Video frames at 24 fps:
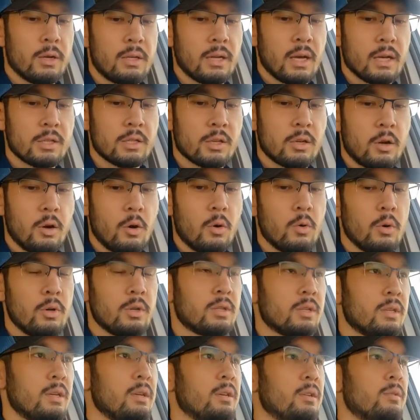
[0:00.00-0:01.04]
it doesn't
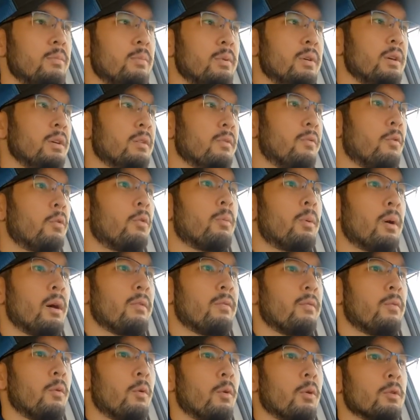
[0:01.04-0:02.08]
always need to be a
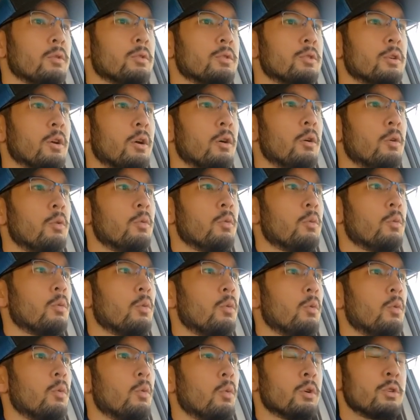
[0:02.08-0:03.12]
4x4. So
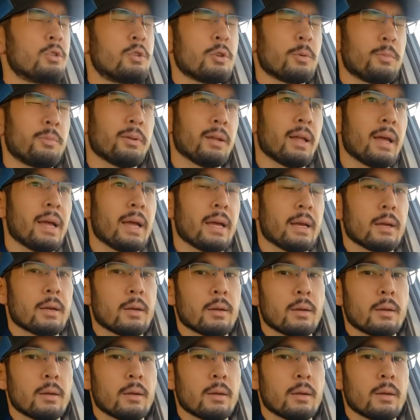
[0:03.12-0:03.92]
what's your plan?